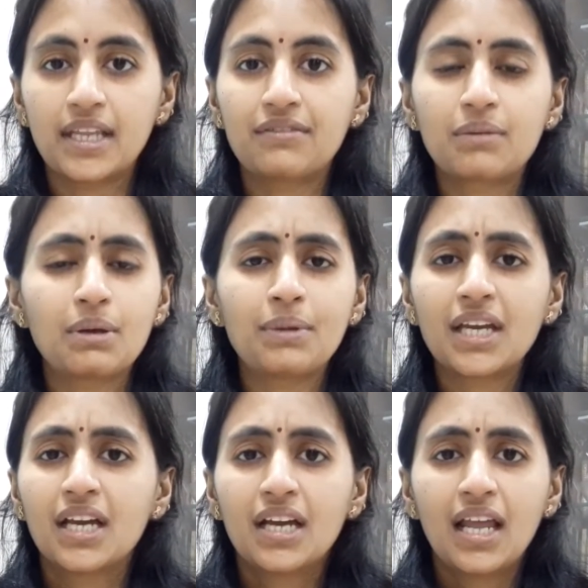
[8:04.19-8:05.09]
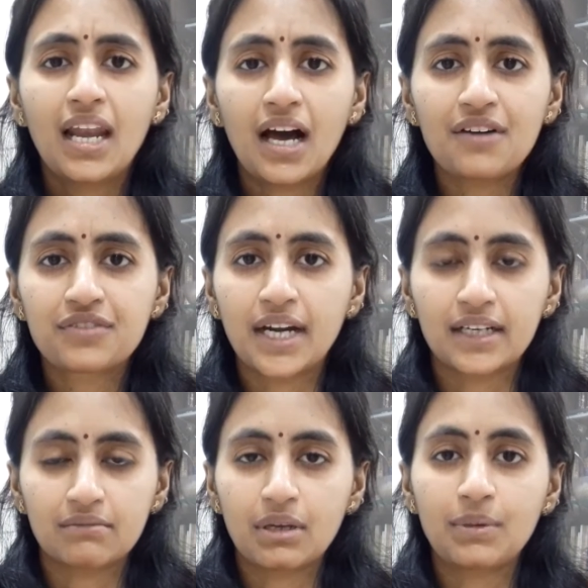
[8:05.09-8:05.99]
they were maybe laughed
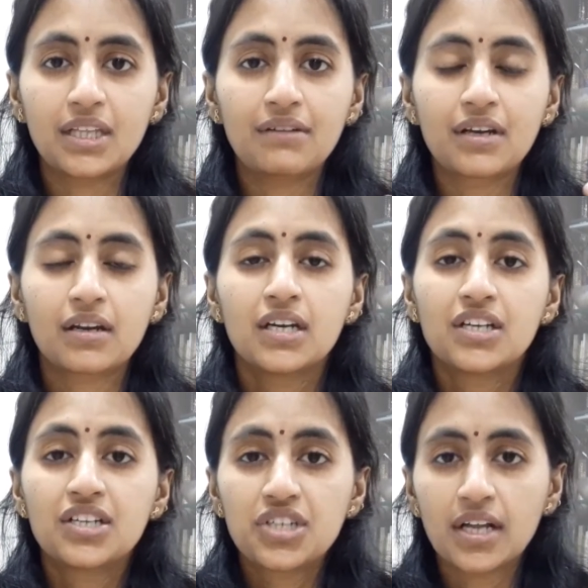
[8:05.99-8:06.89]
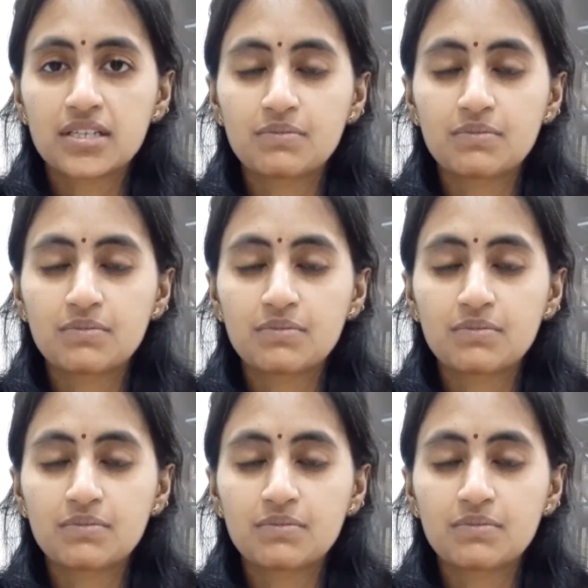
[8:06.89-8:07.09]
at, maybe they were judged,